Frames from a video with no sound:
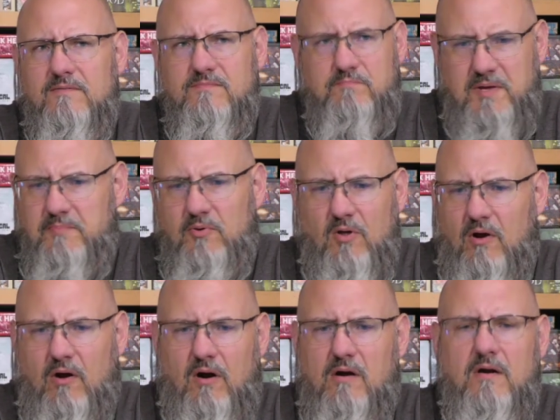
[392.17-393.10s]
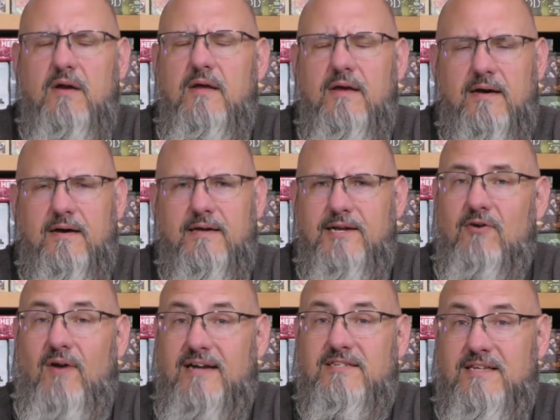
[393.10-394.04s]
people are
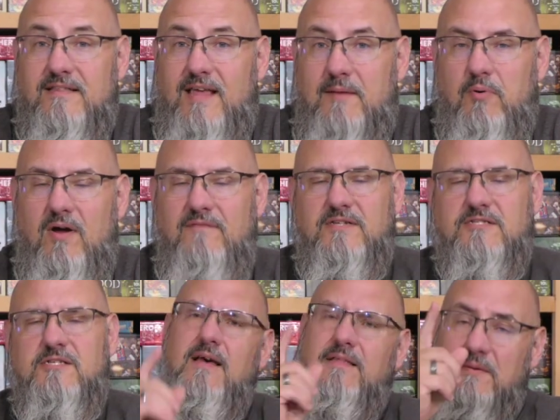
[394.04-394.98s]
interacting in that province.